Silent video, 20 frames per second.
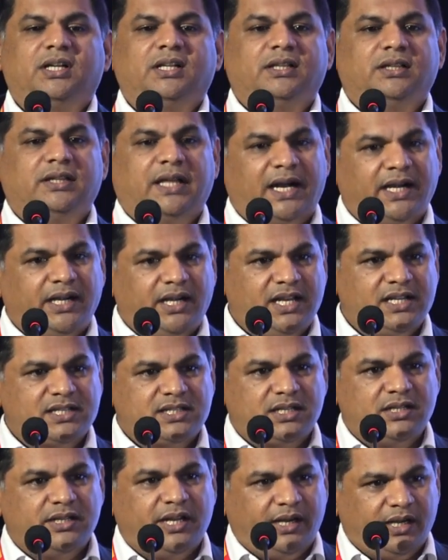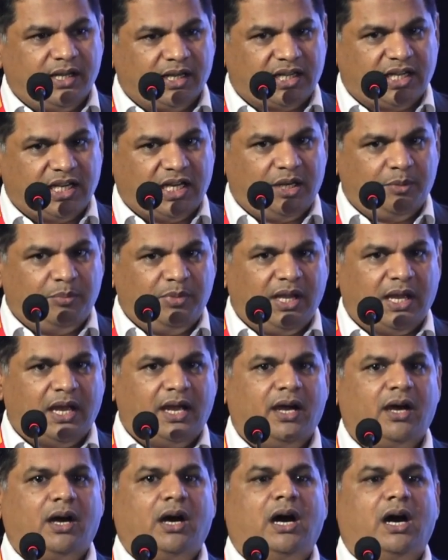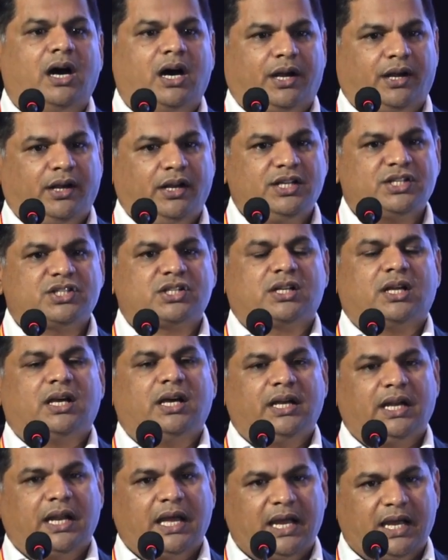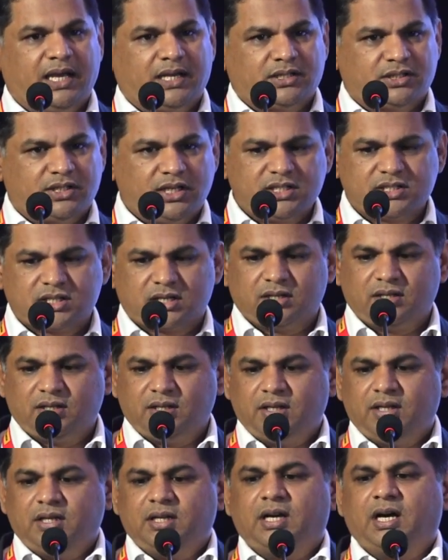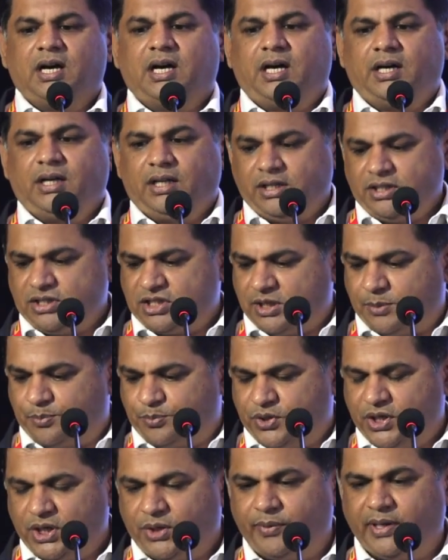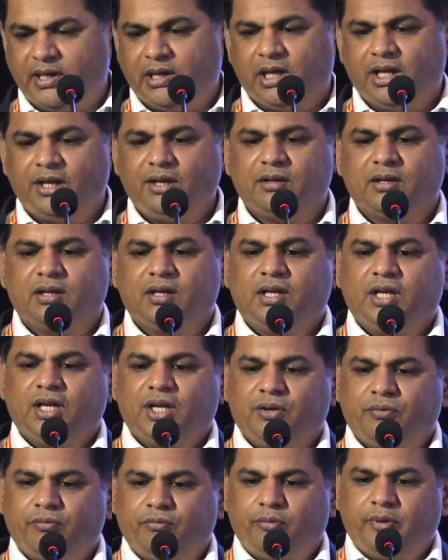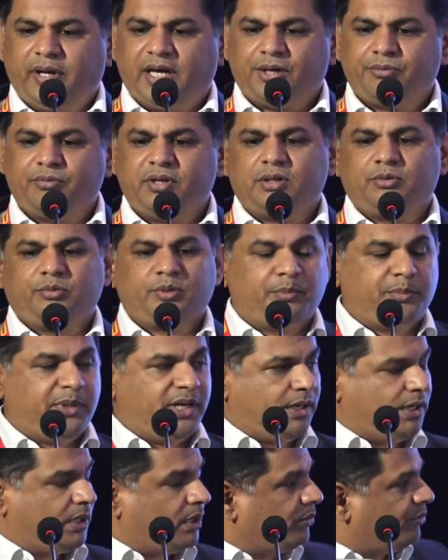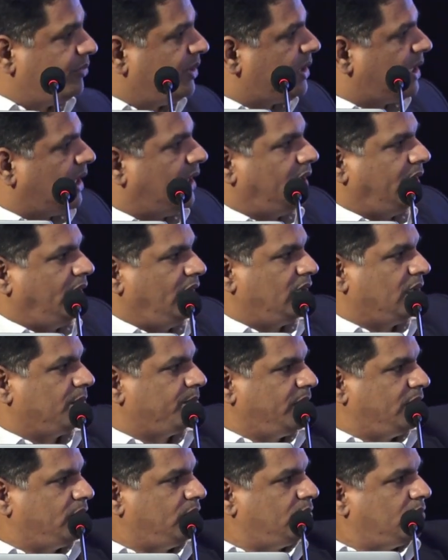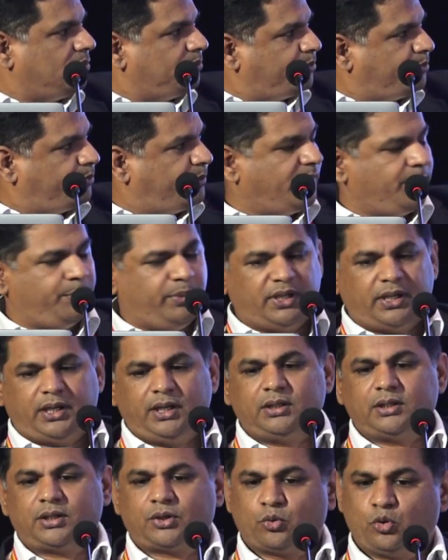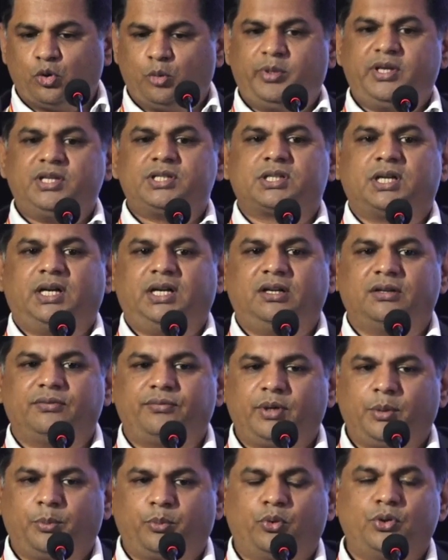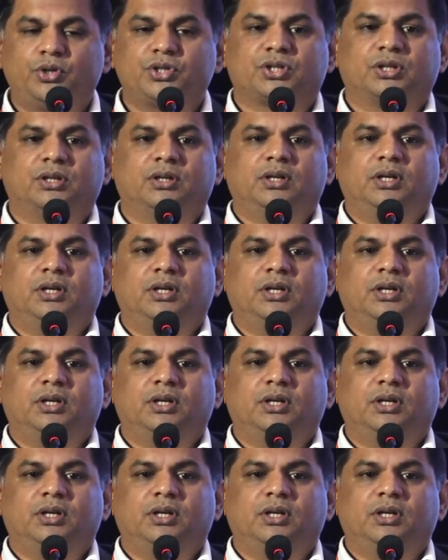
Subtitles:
That data can be harnessed and accessed, and then subsequently where we would be we can end up preparing a role-based kind of reports.